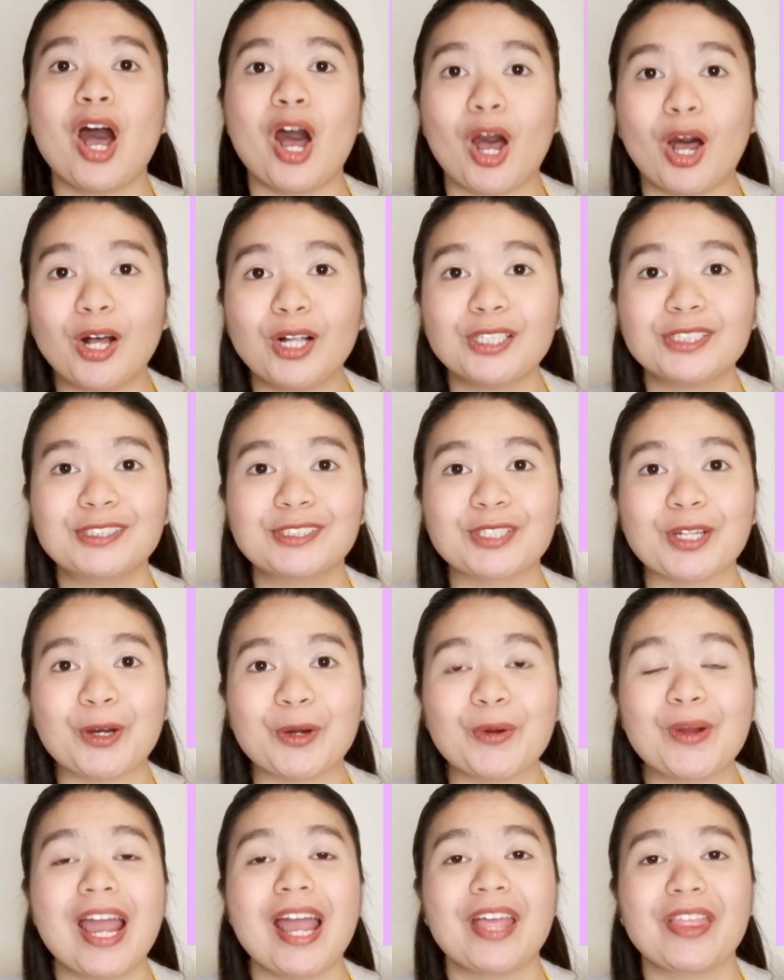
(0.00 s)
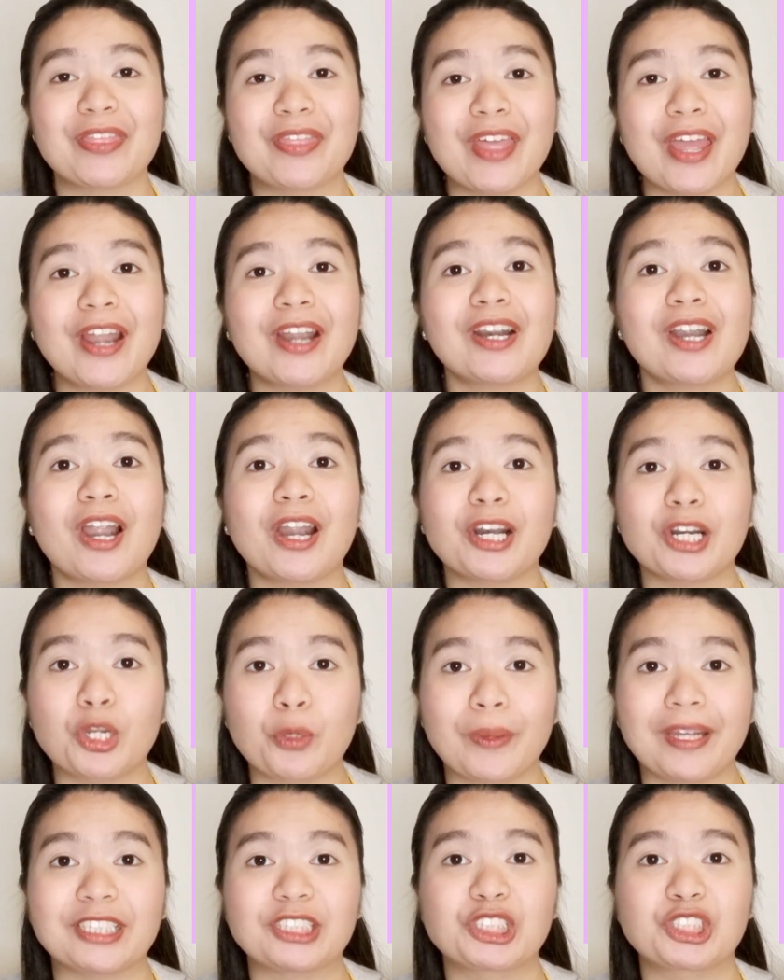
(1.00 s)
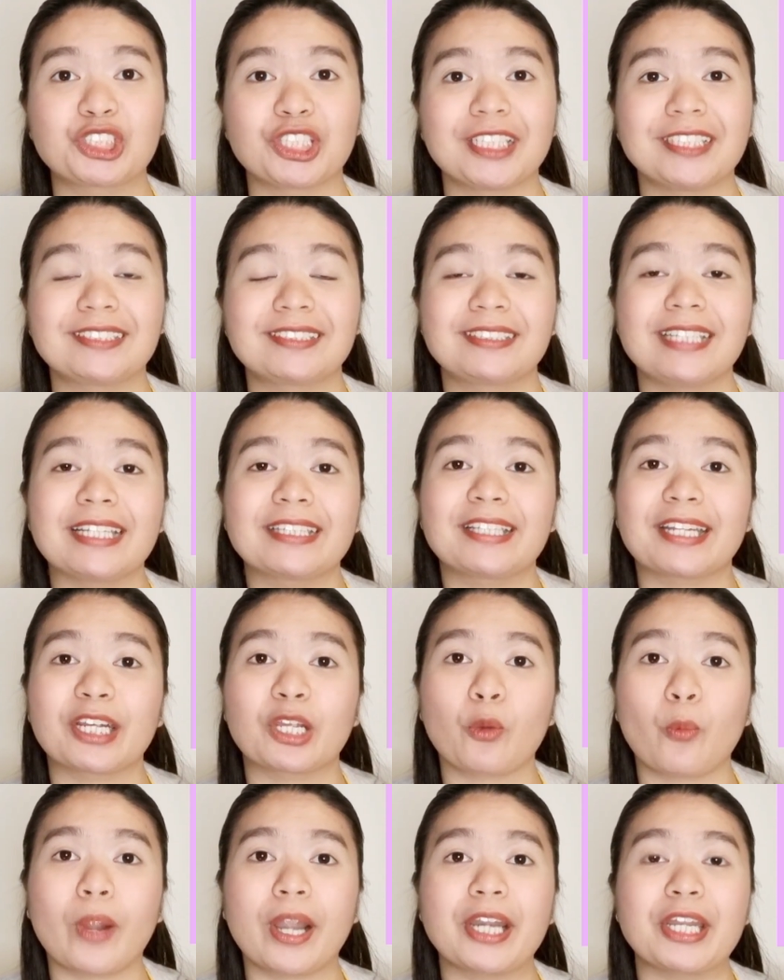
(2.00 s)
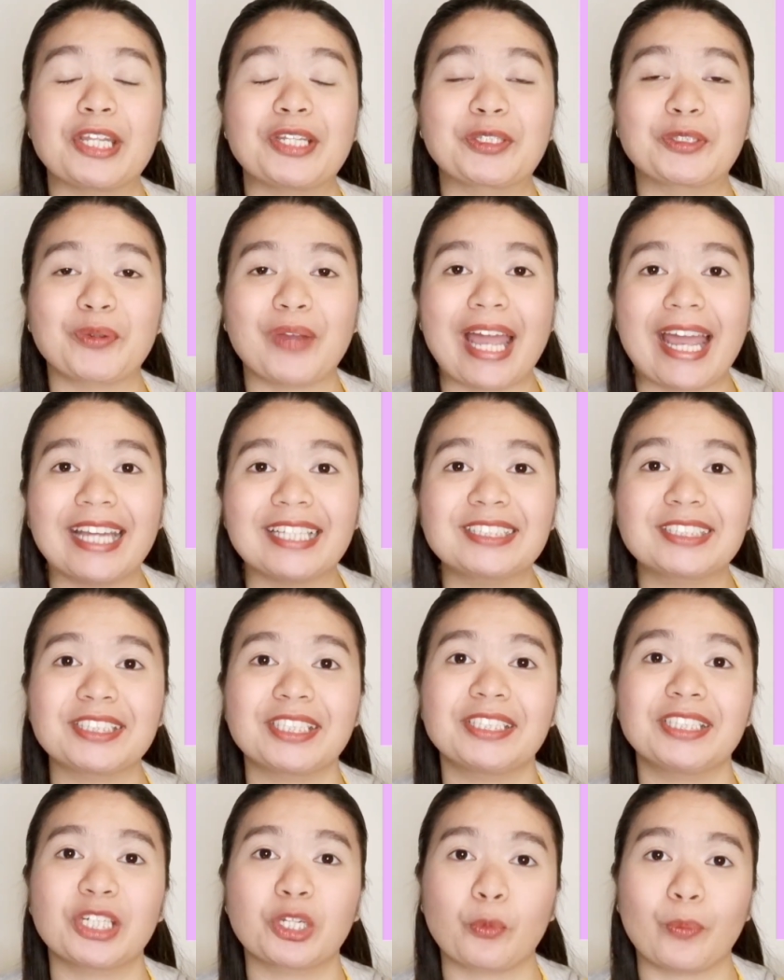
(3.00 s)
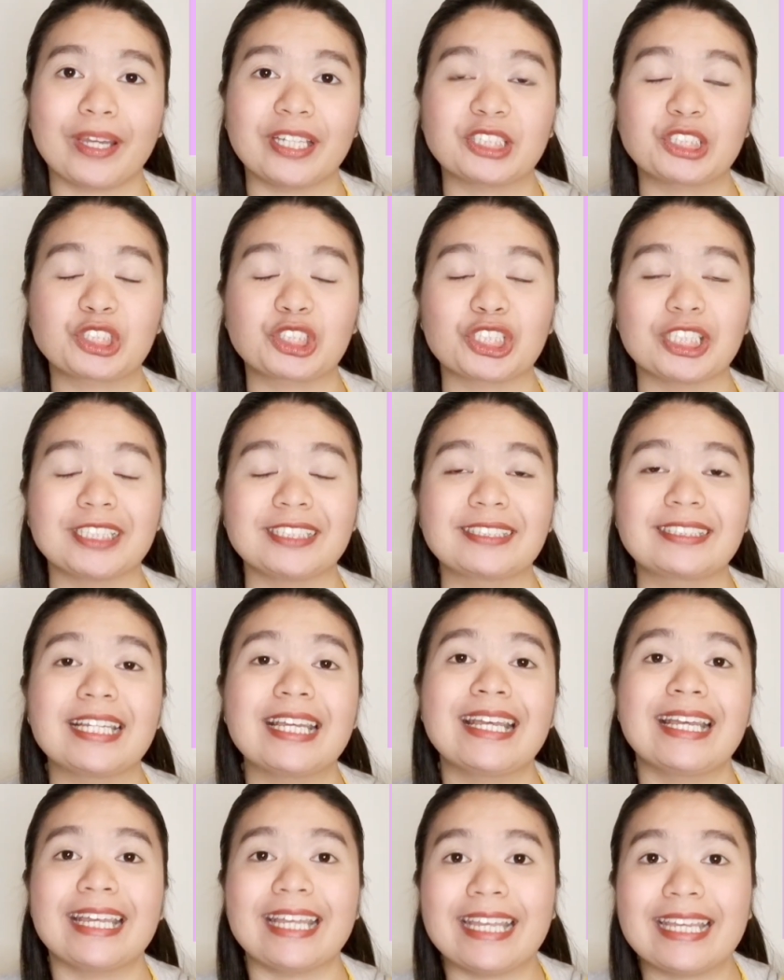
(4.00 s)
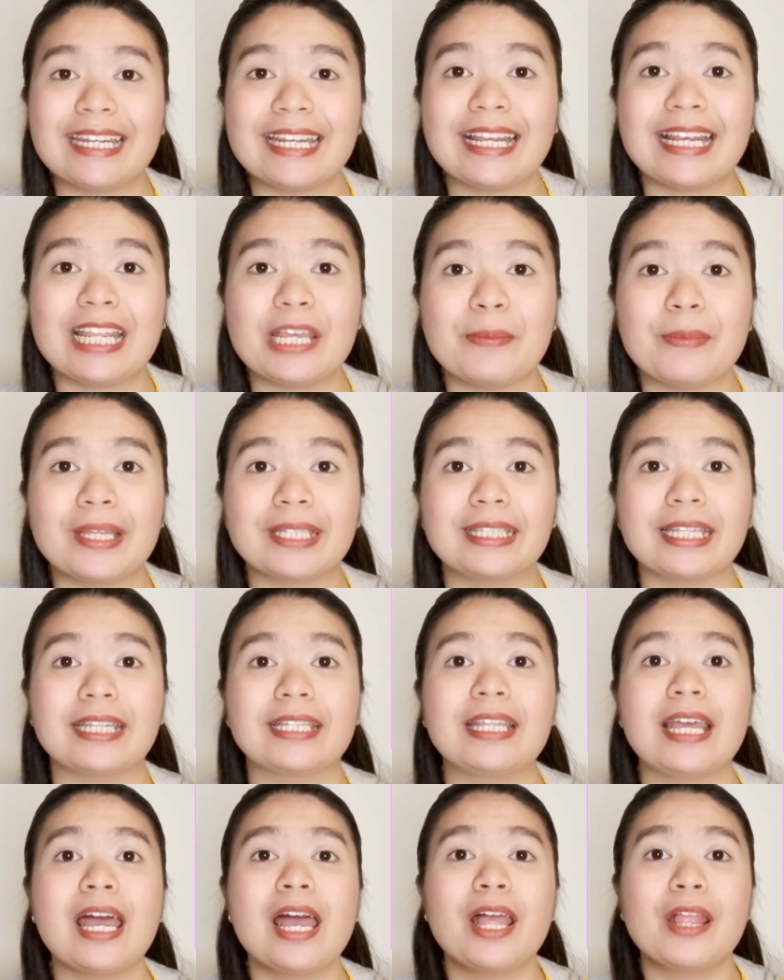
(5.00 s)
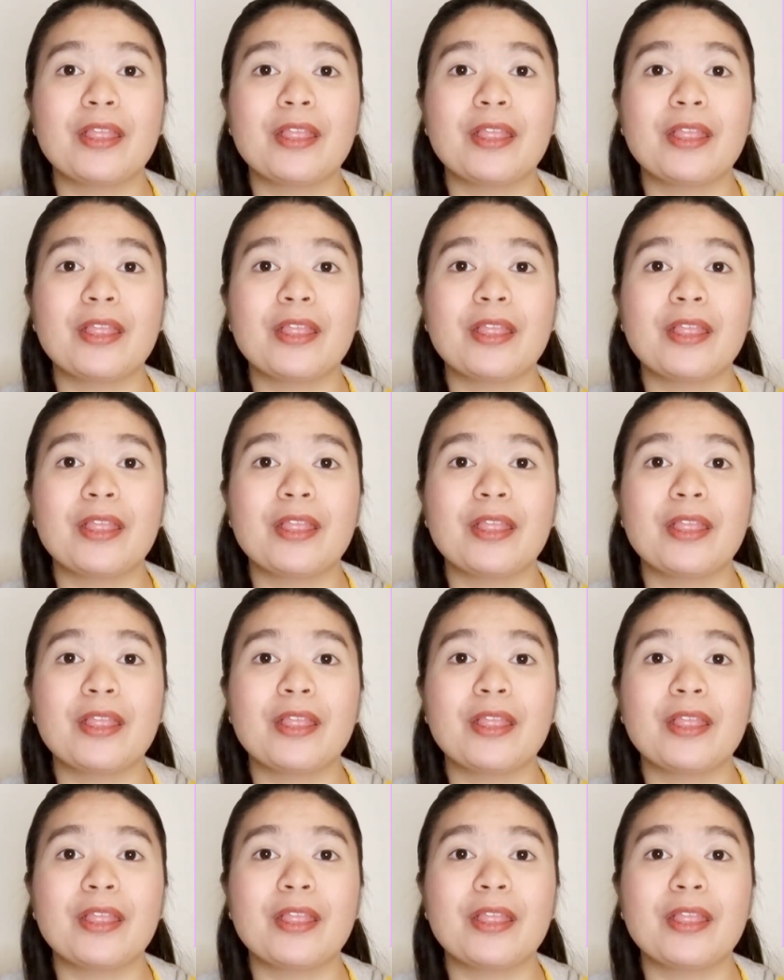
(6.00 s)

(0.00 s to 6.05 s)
Also, there are questions that require you to answer the questions in a limited